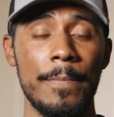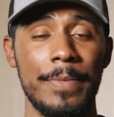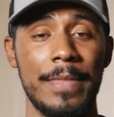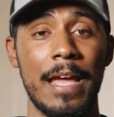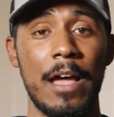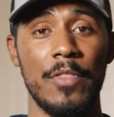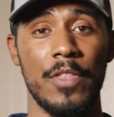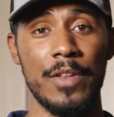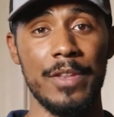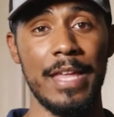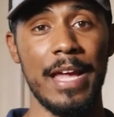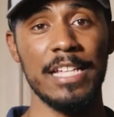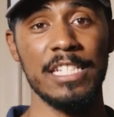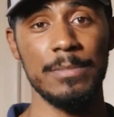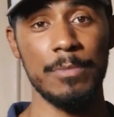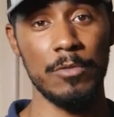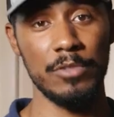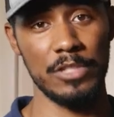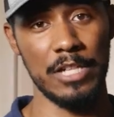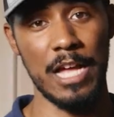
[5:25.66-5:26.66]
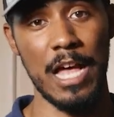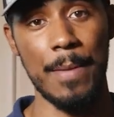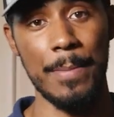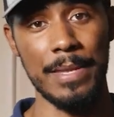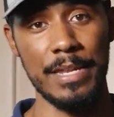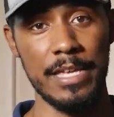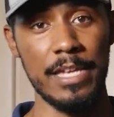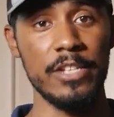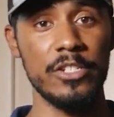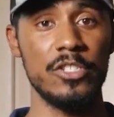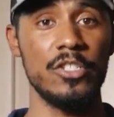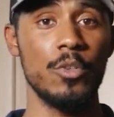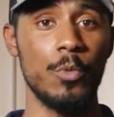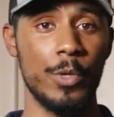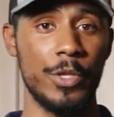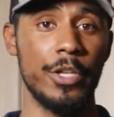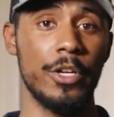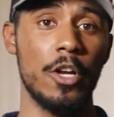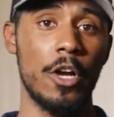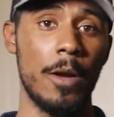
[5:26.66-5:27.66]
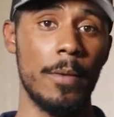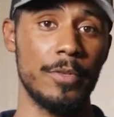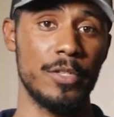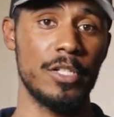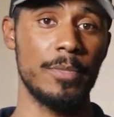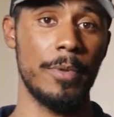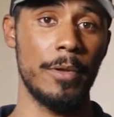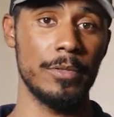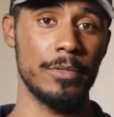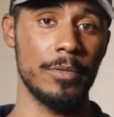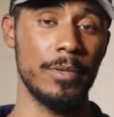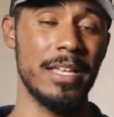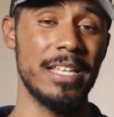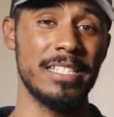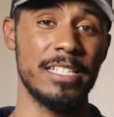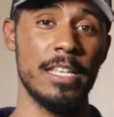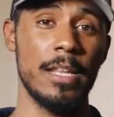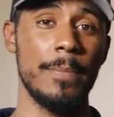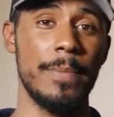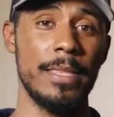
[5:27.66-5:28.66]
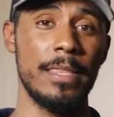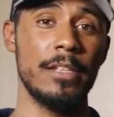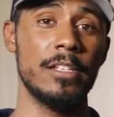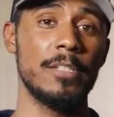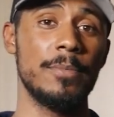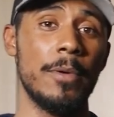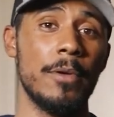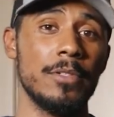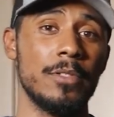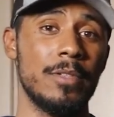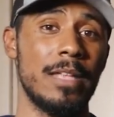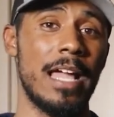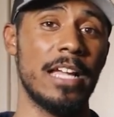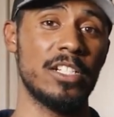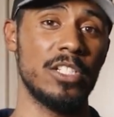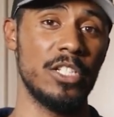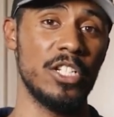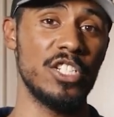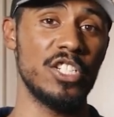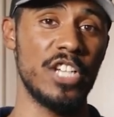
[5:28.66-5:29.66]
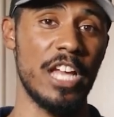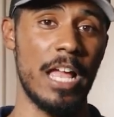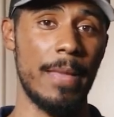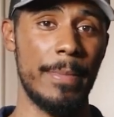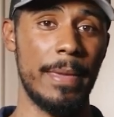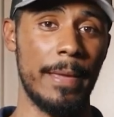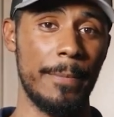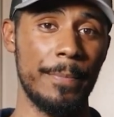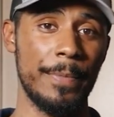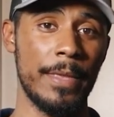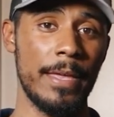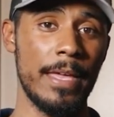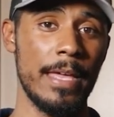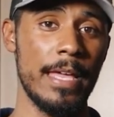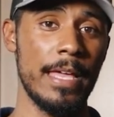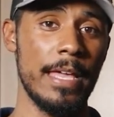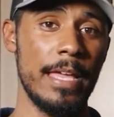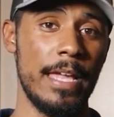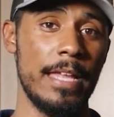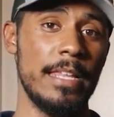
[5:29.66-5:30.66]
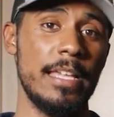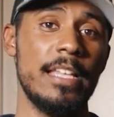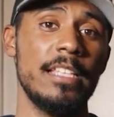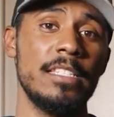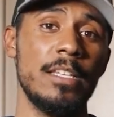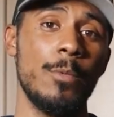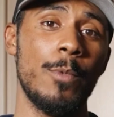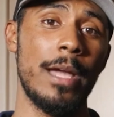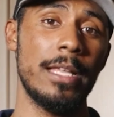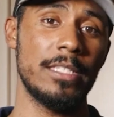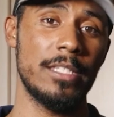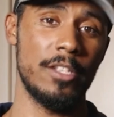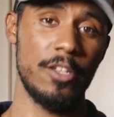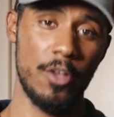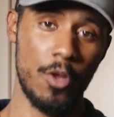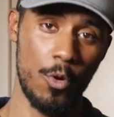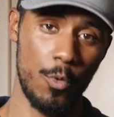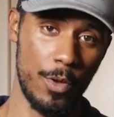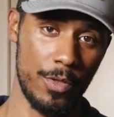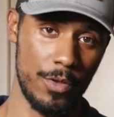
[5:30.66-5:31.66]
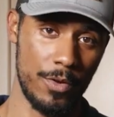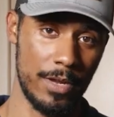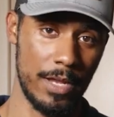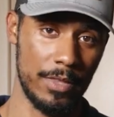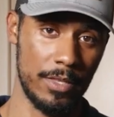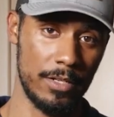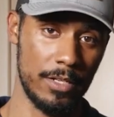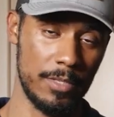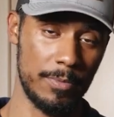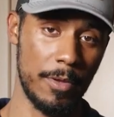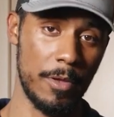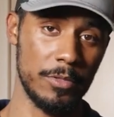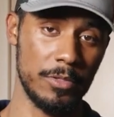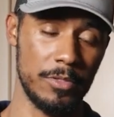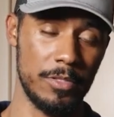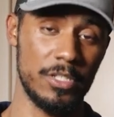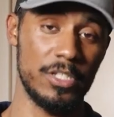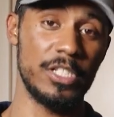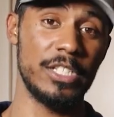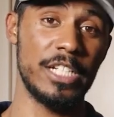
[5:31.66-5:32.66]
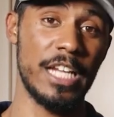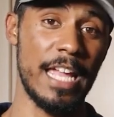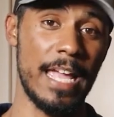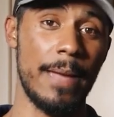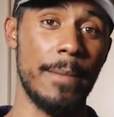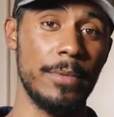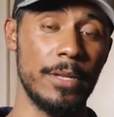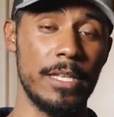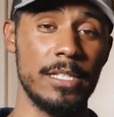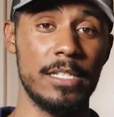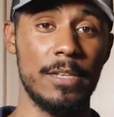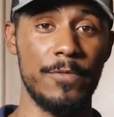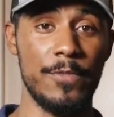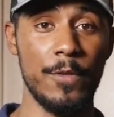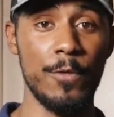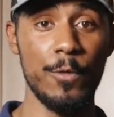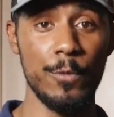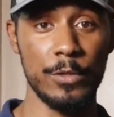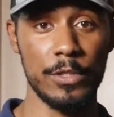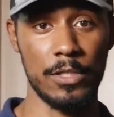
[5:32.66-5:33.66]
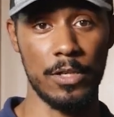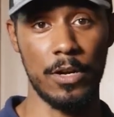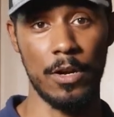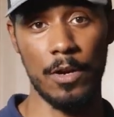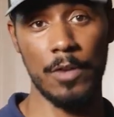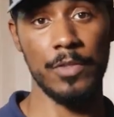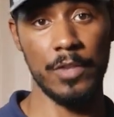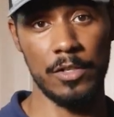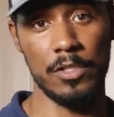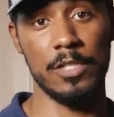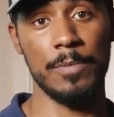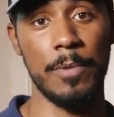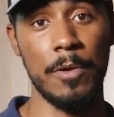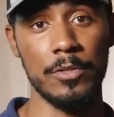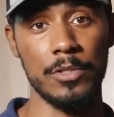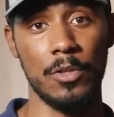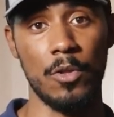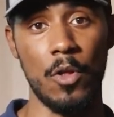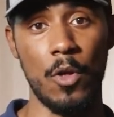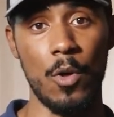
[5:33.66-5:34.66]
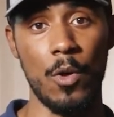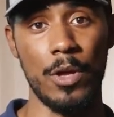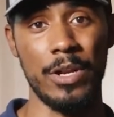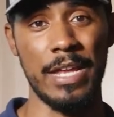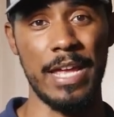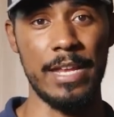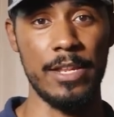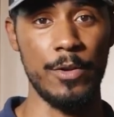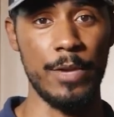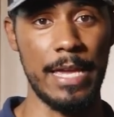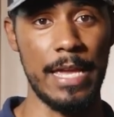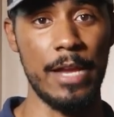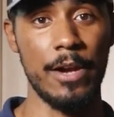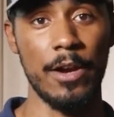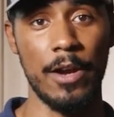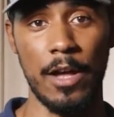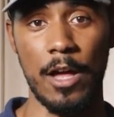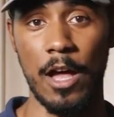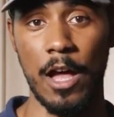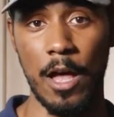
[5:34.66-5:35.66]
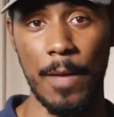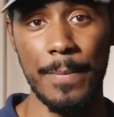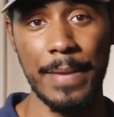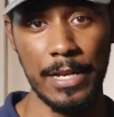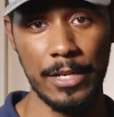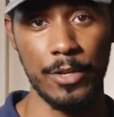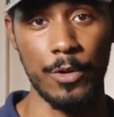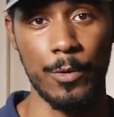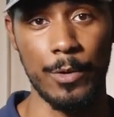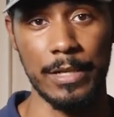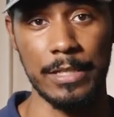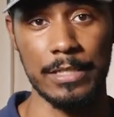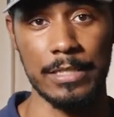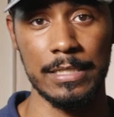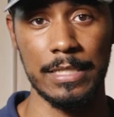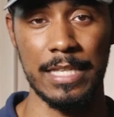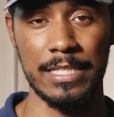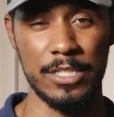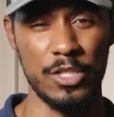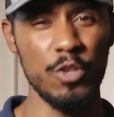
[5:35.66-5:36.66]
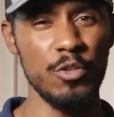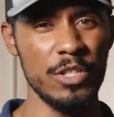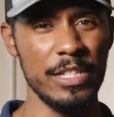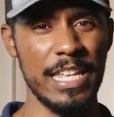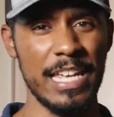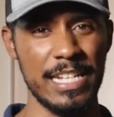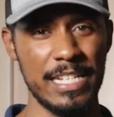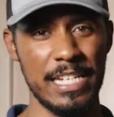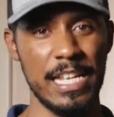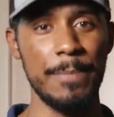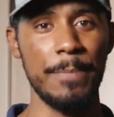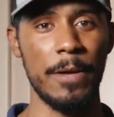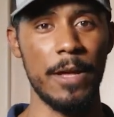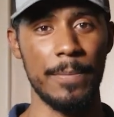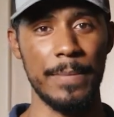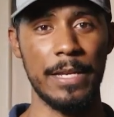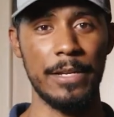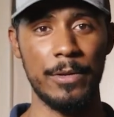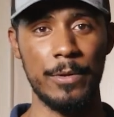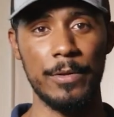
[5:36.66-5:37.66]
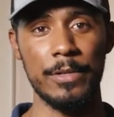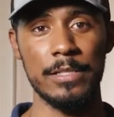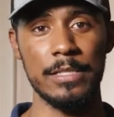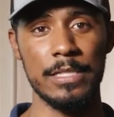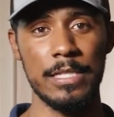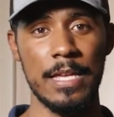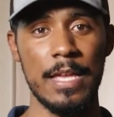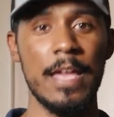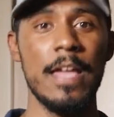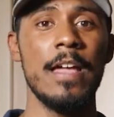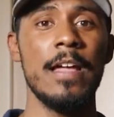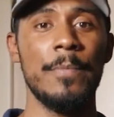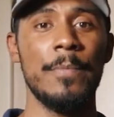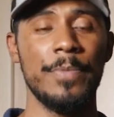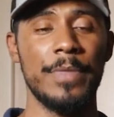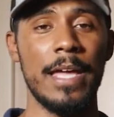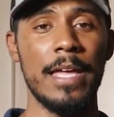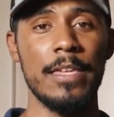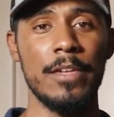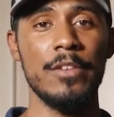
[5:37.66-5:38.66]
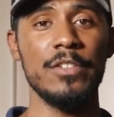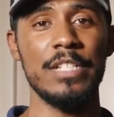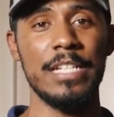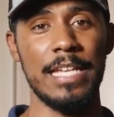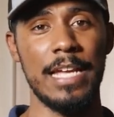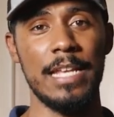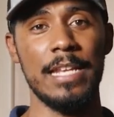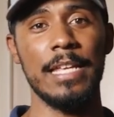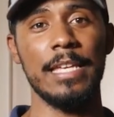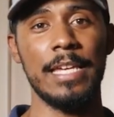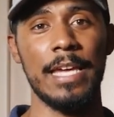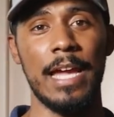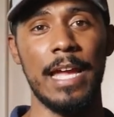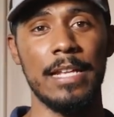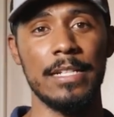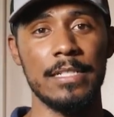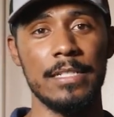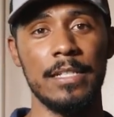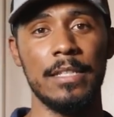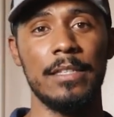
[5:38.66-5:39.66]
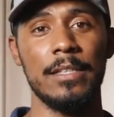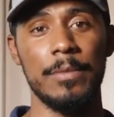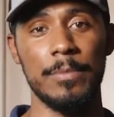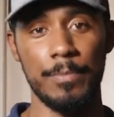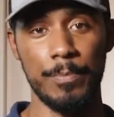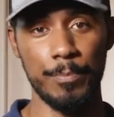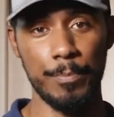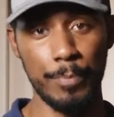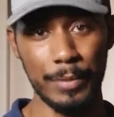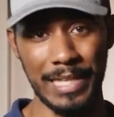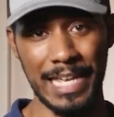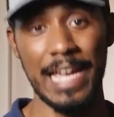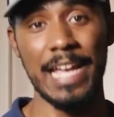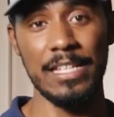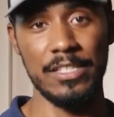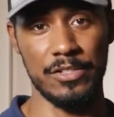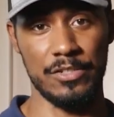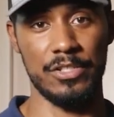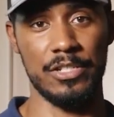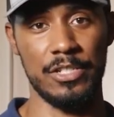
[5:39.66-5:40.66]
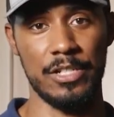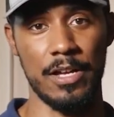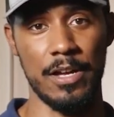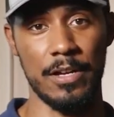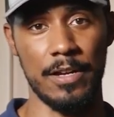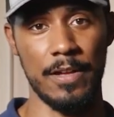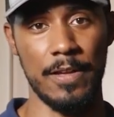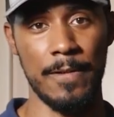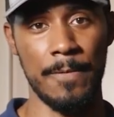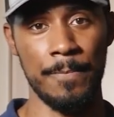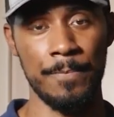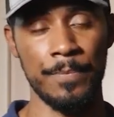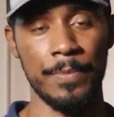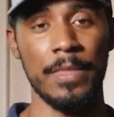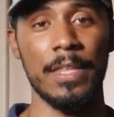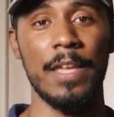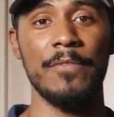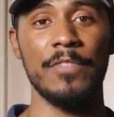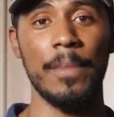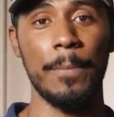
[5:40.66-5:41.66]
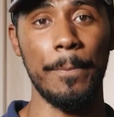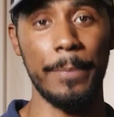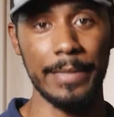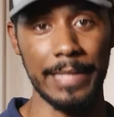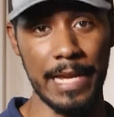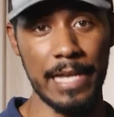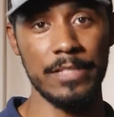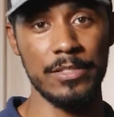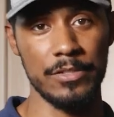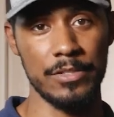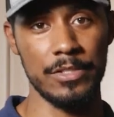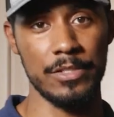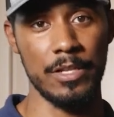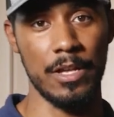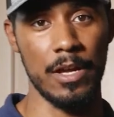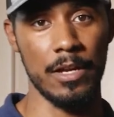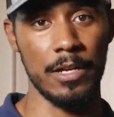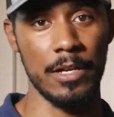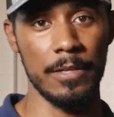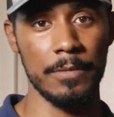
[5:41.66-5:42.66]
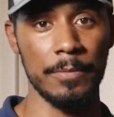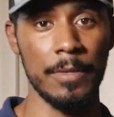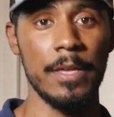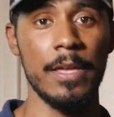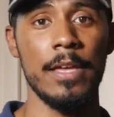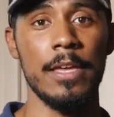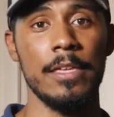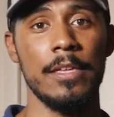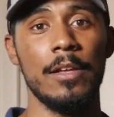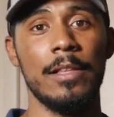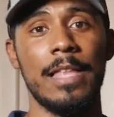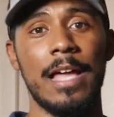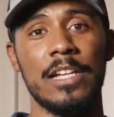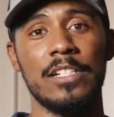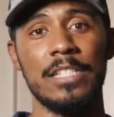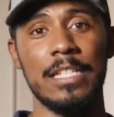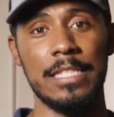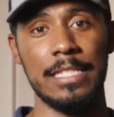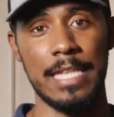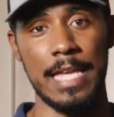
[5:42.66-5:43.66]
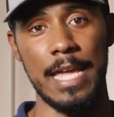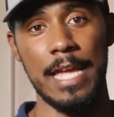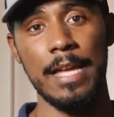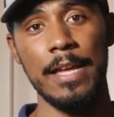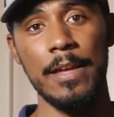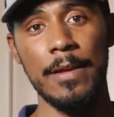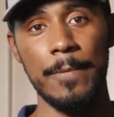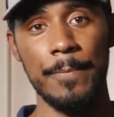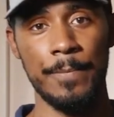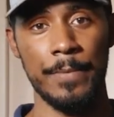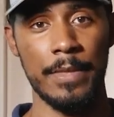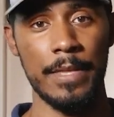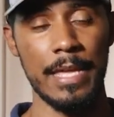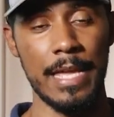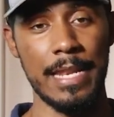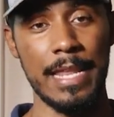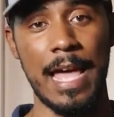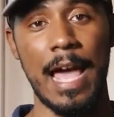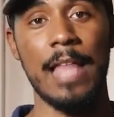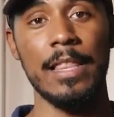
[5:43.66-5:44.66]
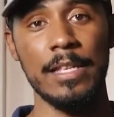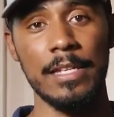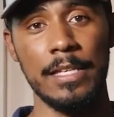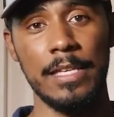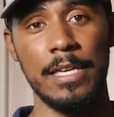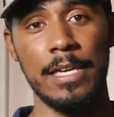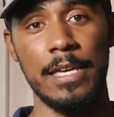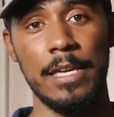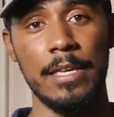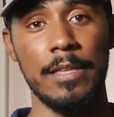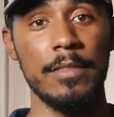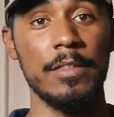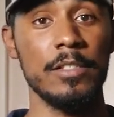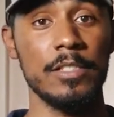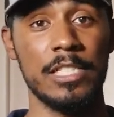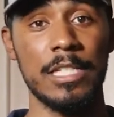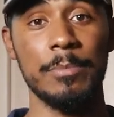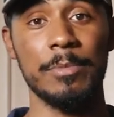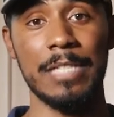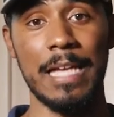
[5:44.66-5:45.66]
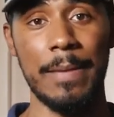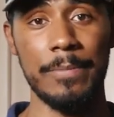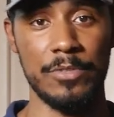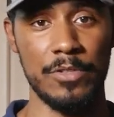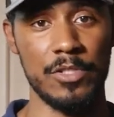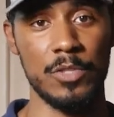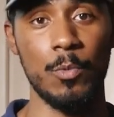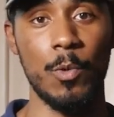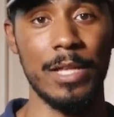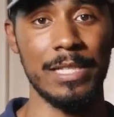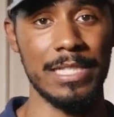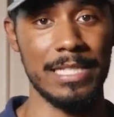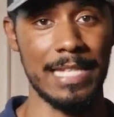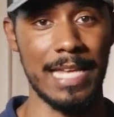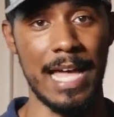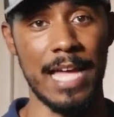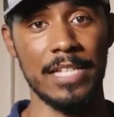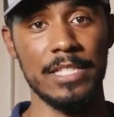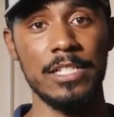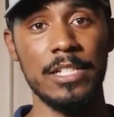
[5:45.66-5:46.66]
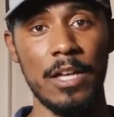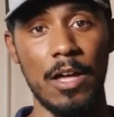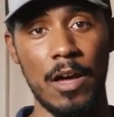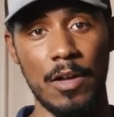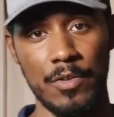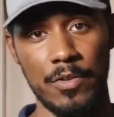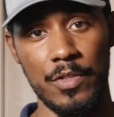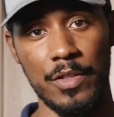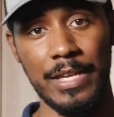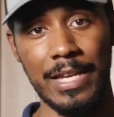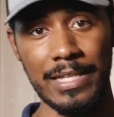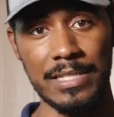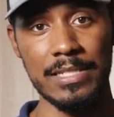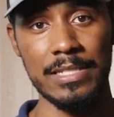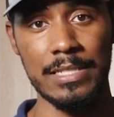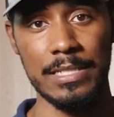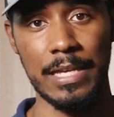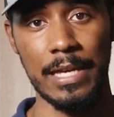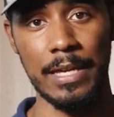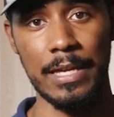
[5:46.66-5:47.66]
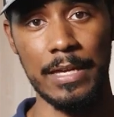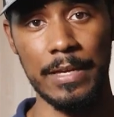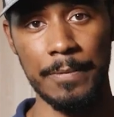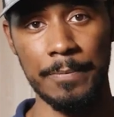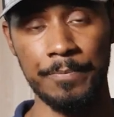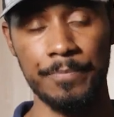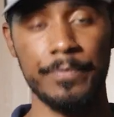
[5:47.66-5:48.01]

Now, the next most common issue with the garbage disposal is going to be the disposal actually jamming. An easy way to know whether or not the disposal is jammed is if you turn the disposal on and you hear a humming noise, it's usually a deep humming noise, that usually indicates that the blades are stuck. If the blades are stuck, you'll actually take an Allen key, sometimes there's one stashed under the kitchen sink,